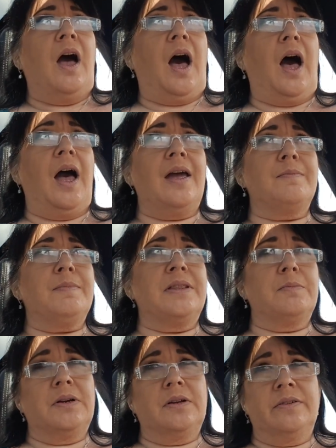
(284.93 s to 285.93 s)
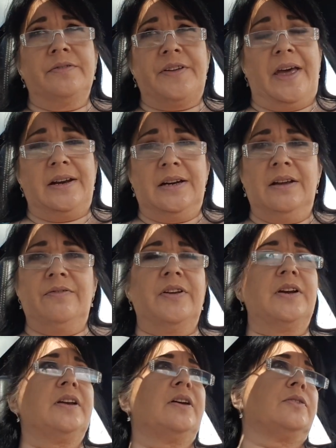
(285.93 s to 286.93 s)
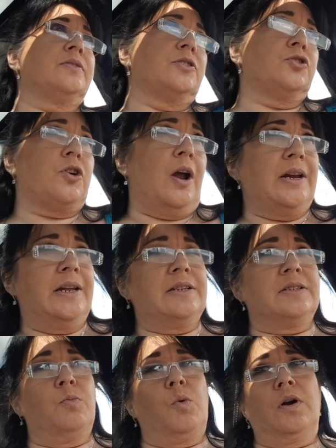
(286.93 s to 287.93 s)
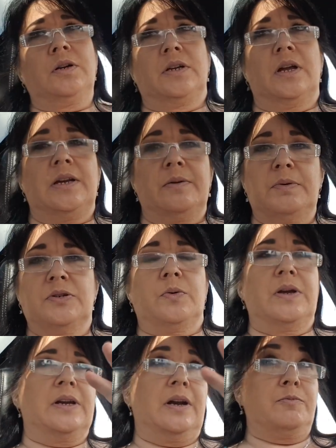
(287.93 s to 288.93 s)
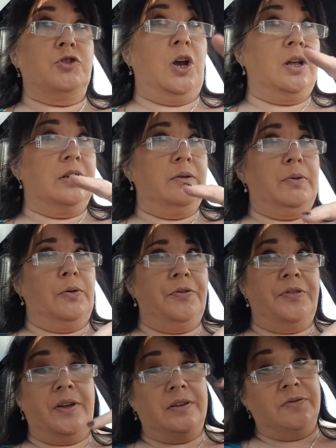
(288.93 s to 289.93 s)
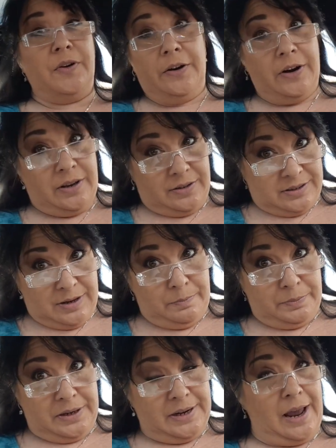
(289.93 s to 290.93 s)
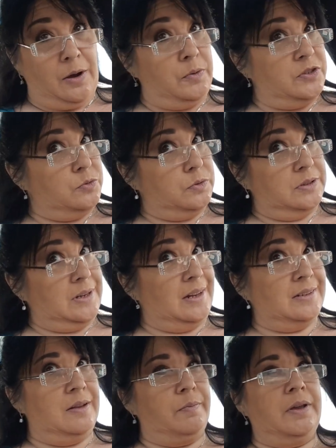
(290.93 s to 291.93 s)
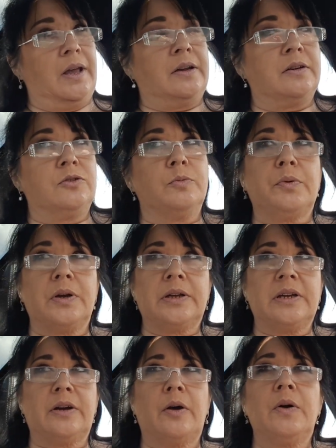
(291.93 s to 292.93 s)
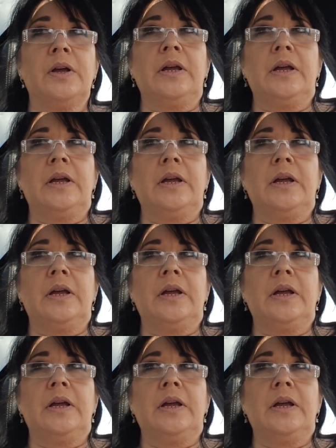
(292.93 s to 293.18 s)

I'm in the middle of editing videos and trying to get some work done in between, and I'm juggling both things very simply now, which was not something I could do pre-keto.